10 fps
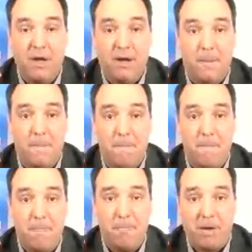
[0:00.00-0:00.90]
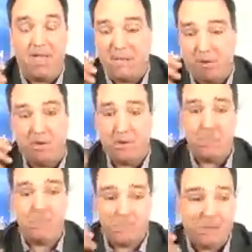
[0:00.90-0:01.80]
But they're going to
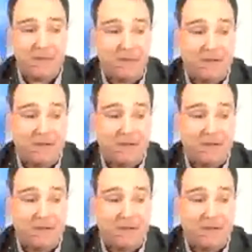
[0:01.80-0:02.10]
be spending